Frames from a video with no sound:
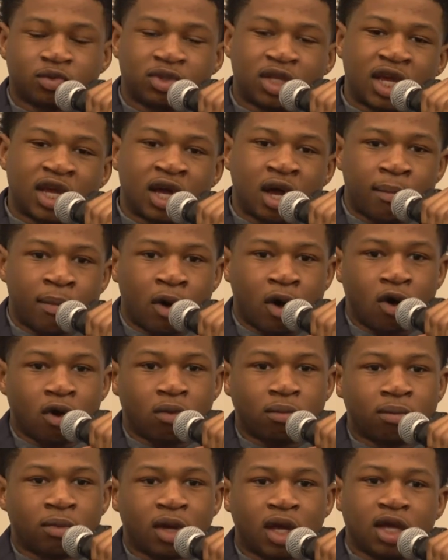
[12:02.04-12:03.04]
when they come
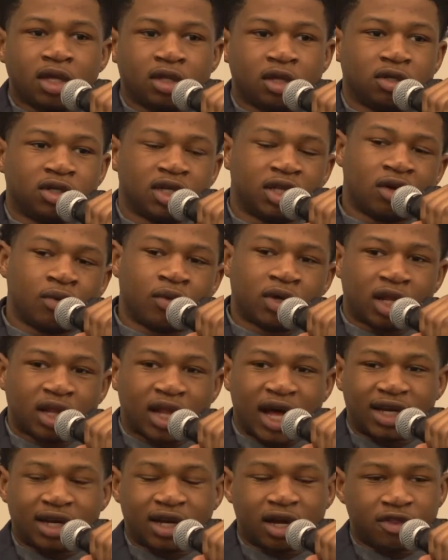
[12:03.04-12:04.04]
home, they're dealing with a
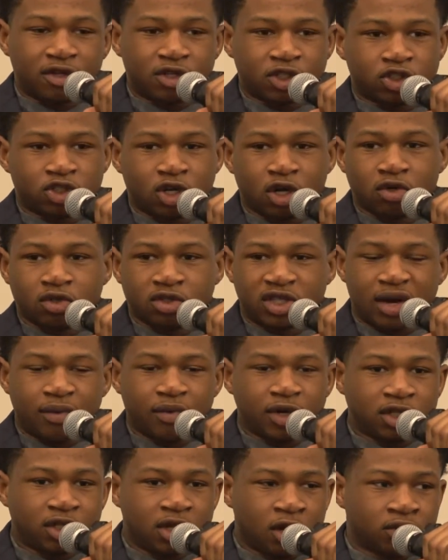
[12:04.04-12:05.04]
lot of other struggles that
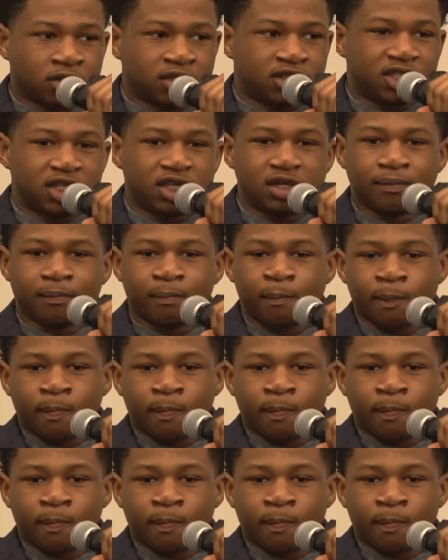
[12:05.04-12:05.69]
we don't see.